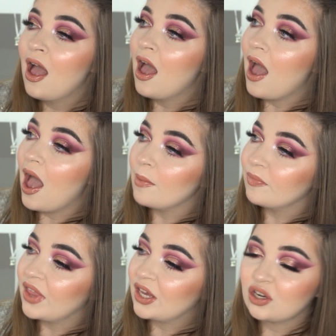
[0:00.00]

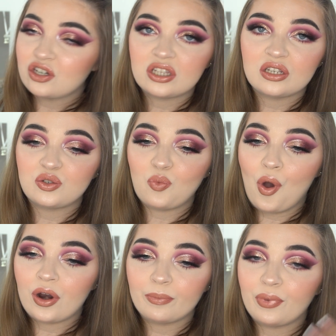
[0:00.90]
They could have just used
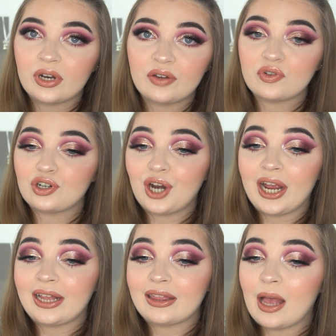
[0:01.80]
1 and put a different
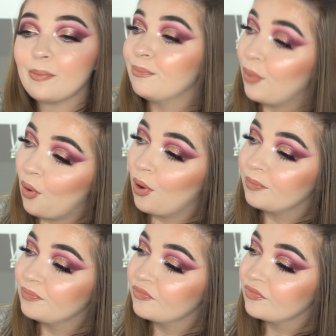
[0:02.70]
shade in there, but
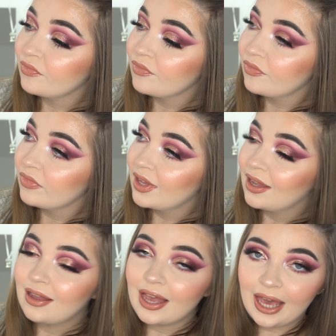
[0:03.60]

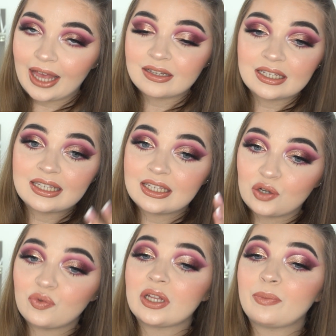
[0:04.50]
again,
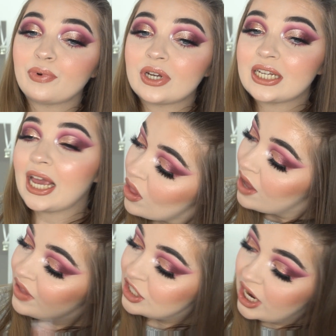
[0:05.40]
still really pretty.
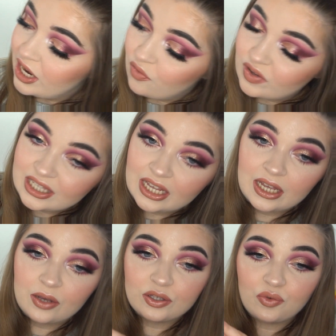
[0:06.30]
This shade
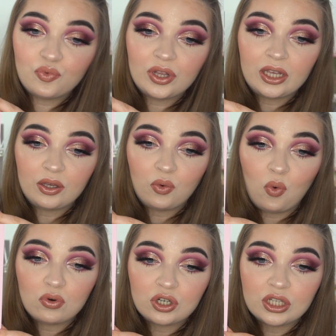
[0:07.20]
obviously is really
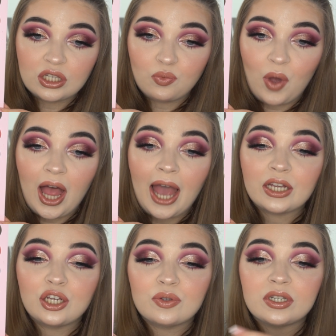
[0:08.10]
gorgeous as well. I
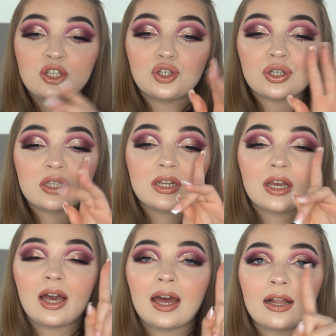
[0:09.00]
used it just to
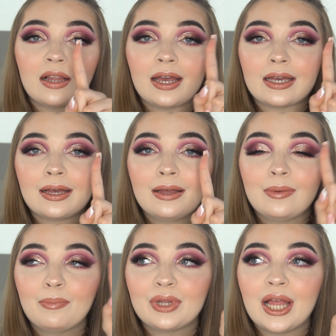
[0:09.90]
kind of like
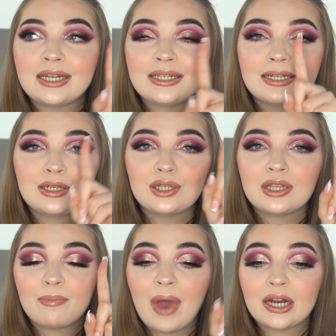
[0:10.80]
blend into the
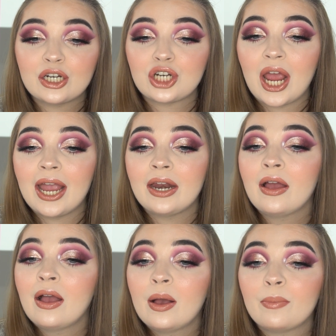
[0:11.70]
matte shade,
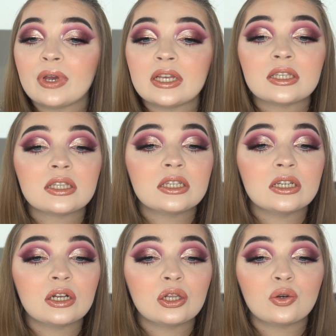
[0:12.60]
but it's
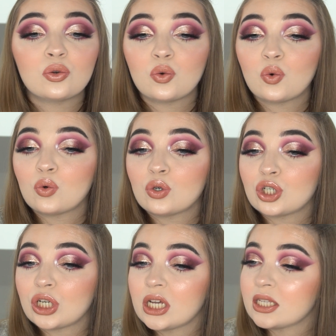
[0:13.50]
still
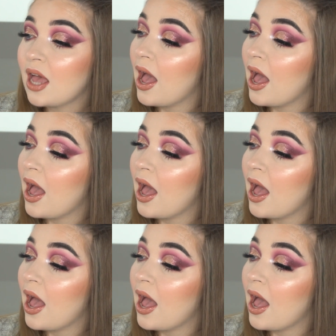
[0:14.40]
gorgeous.